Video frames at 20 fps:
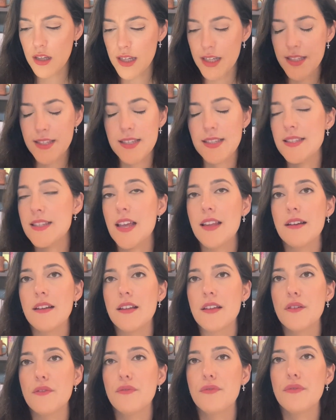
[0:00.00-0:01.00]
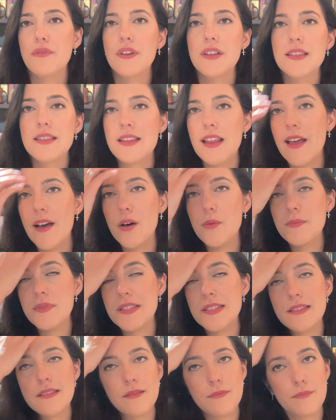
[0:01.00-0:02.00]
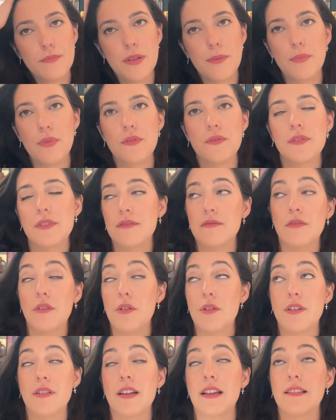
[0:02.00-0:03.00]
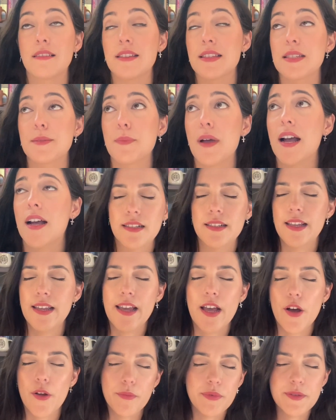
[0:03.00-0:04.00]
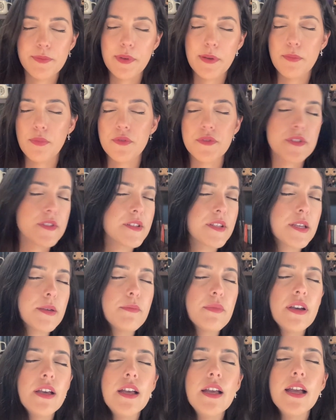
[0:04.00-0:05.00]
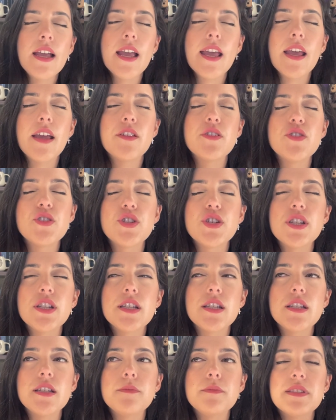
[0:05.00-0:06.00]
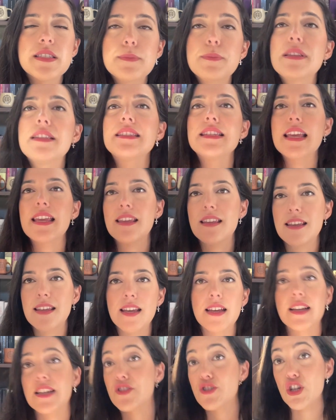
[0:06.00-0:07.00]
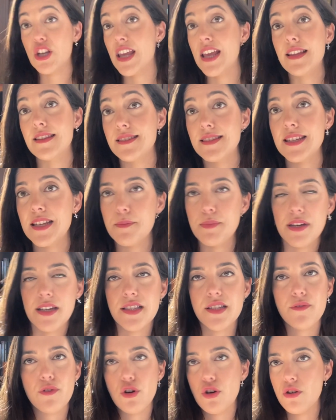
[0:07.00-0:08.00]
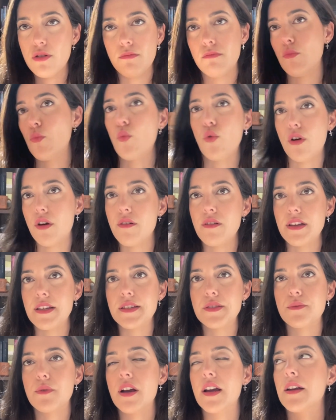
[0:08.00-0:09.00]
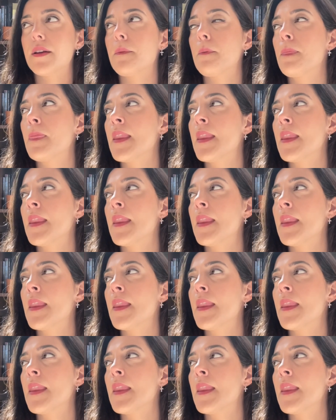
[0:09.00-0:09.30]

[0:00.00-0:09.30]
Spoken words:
It's a sedative. It helps people, or at least back in the day helped people sleep. And she's been taking it because she can't sleep because of her worries, right?